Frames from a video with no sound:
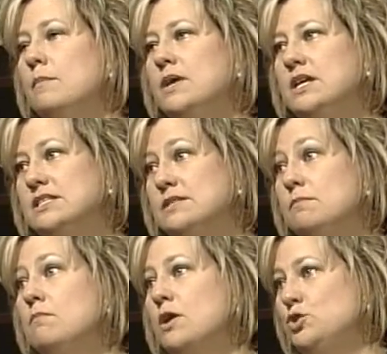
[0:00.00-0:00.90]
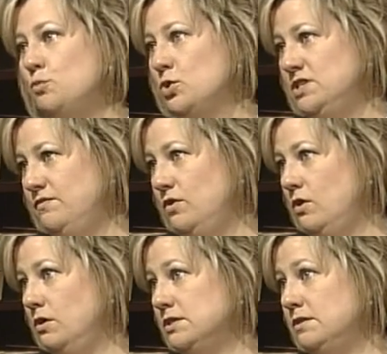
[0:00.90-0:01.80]
but it's much more
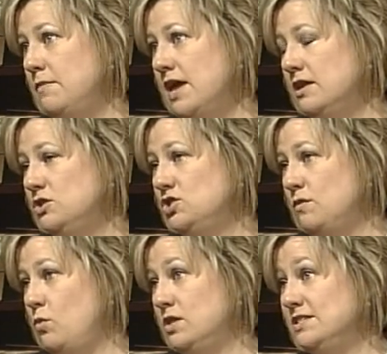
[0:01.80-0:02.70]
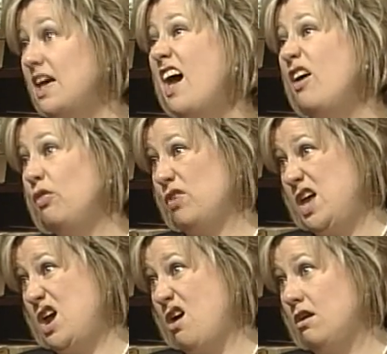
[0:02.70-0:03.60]
difficult to manage someone's health
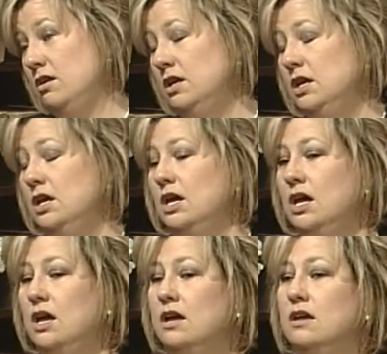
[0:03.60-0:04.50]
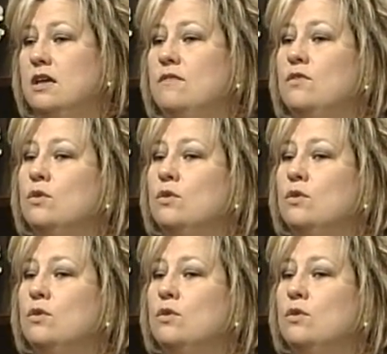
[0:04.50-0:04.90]
care. If